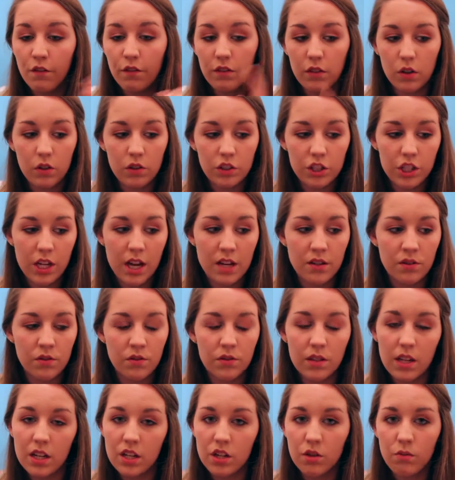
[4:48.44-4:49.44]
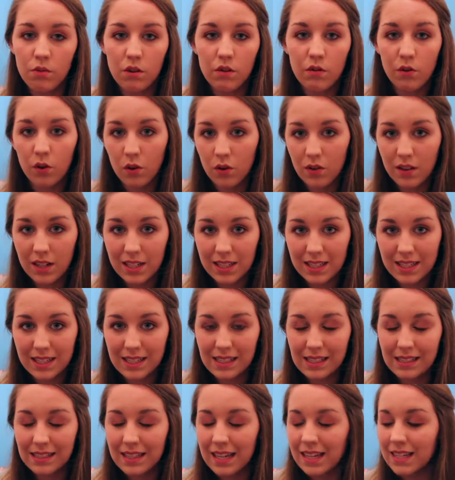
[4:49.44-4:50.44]
vlog channel then you would have already
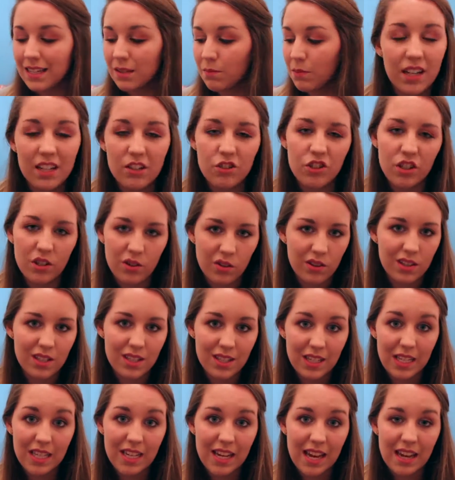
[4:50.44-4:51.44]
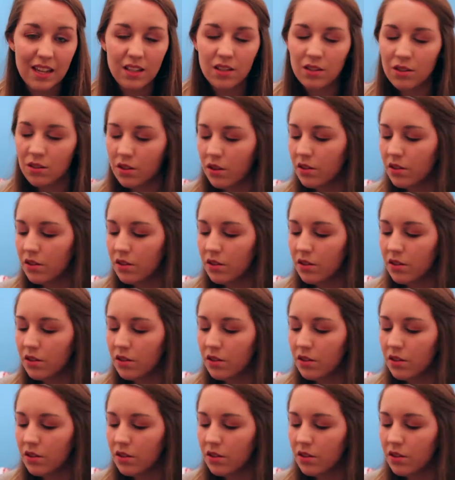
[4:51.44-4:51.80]
seen this, I literally got this today.